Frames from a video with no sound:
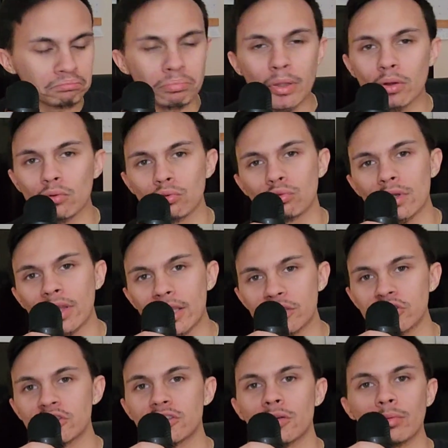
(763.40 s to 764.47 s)
build a
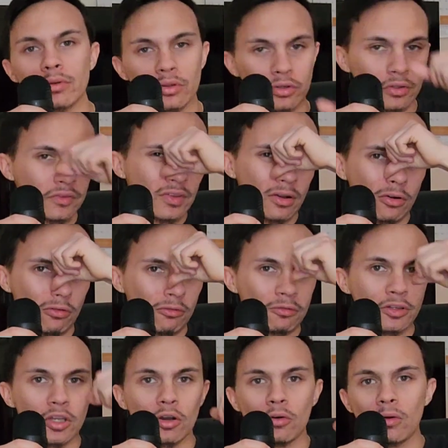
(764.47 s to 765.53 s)
relationship with yourself.
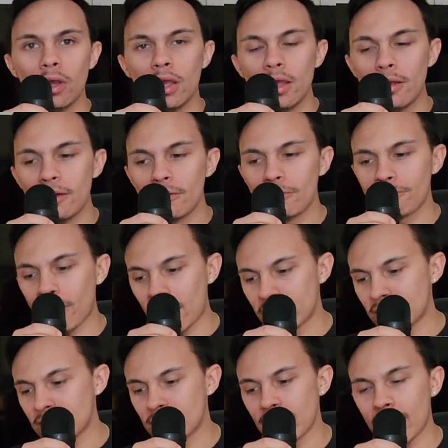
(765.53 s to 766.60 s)

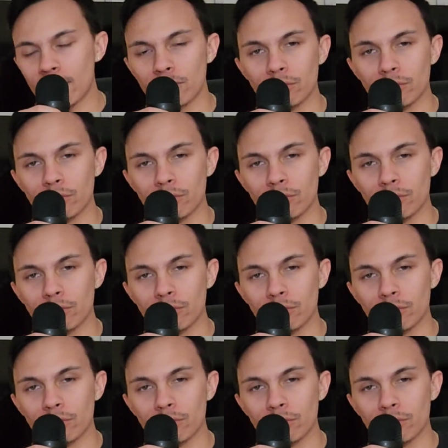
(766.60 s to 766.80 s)
Finding that